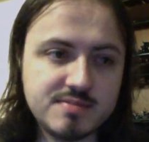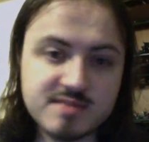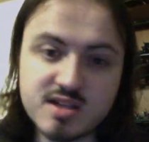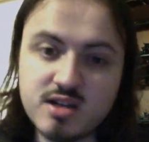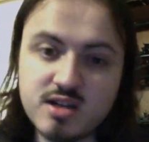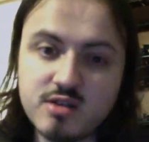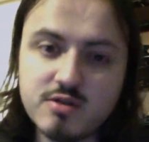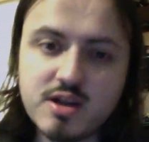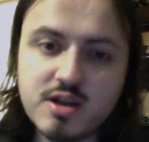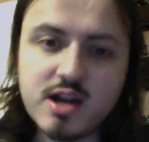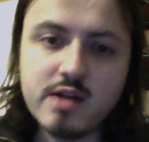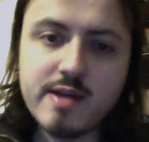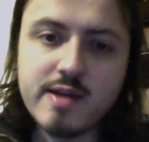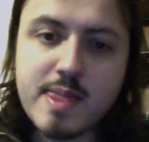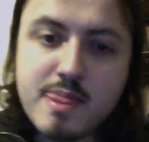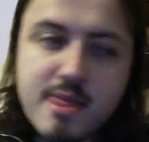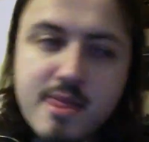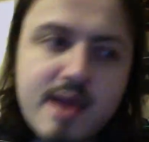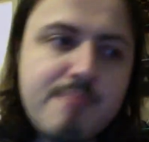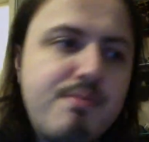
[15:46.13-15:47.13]
So,
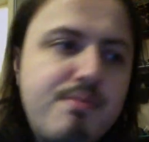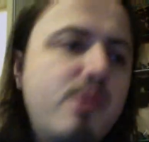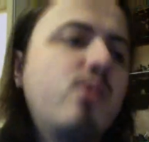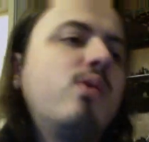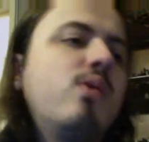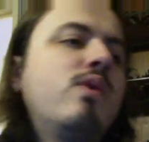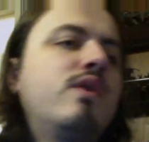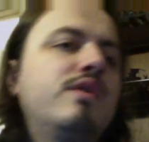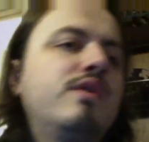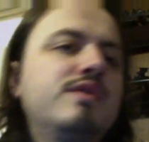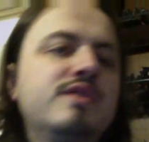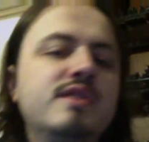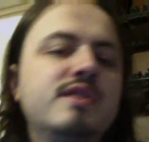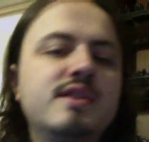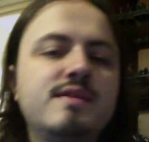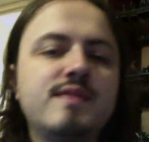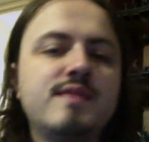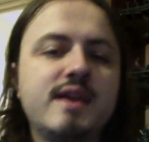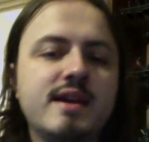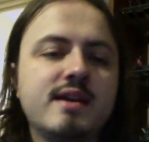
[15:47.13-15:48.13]
in they poured, and
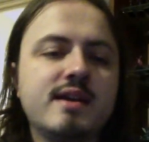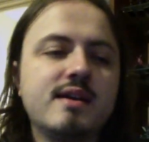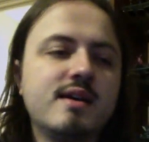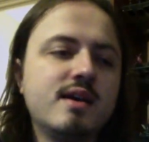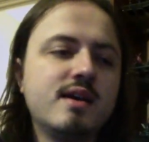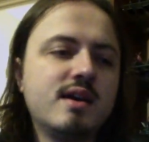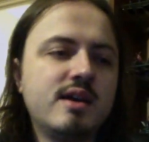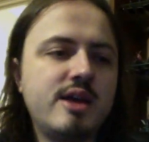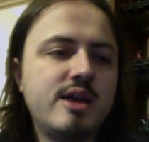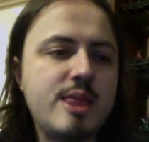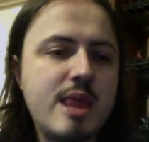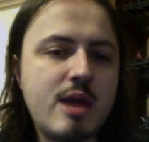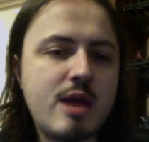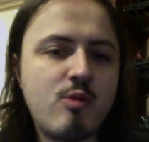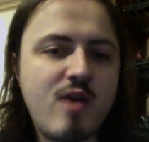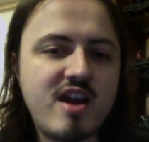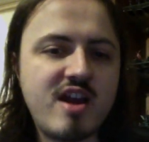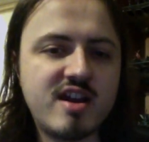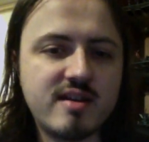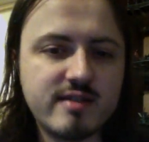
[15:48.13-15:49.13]
in they
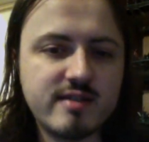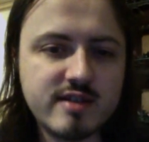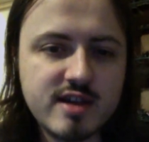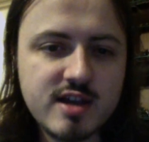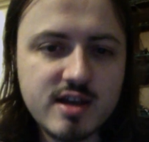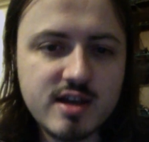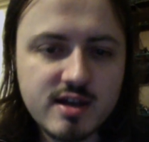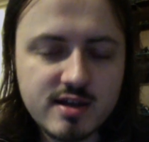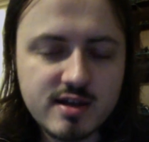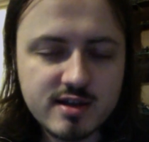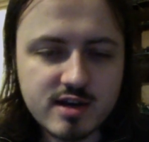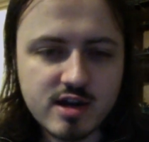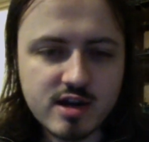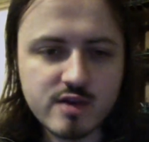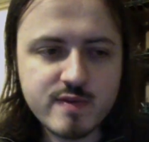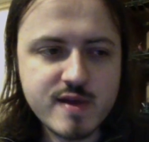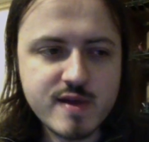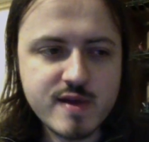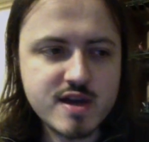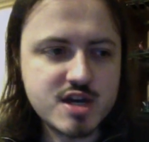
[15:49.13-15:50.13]
went, and
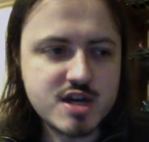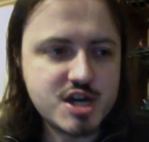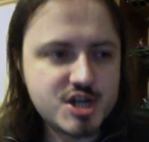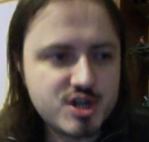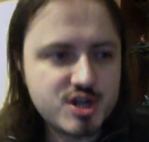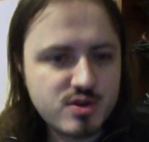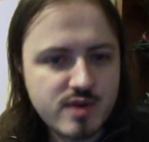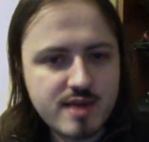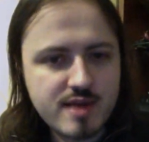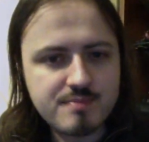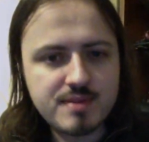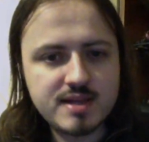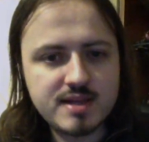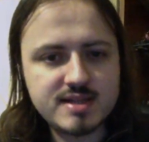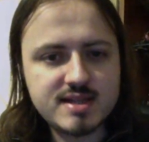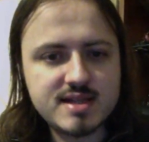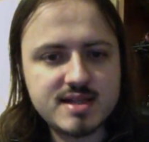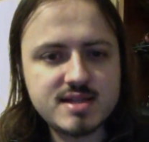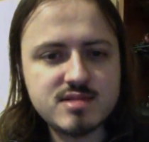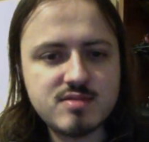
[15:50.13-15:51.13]
the additional
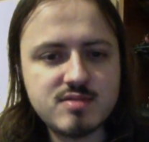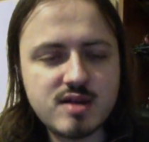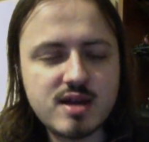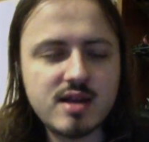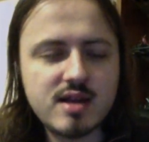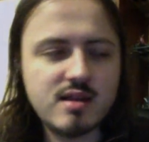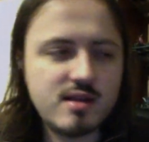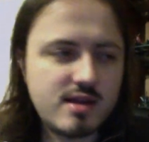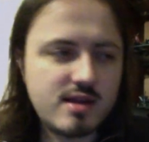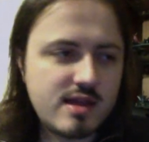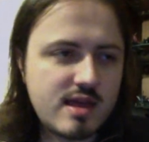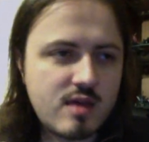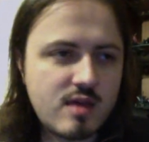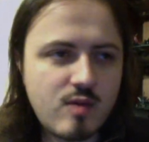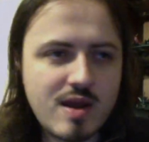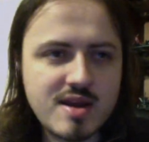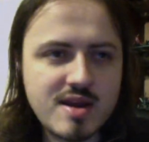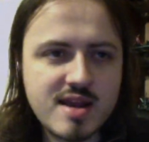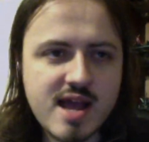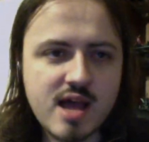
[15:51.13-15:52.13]
NPCs, well, they
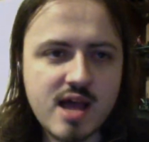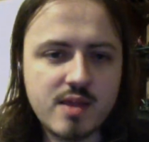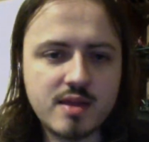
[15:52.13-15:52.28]
went down.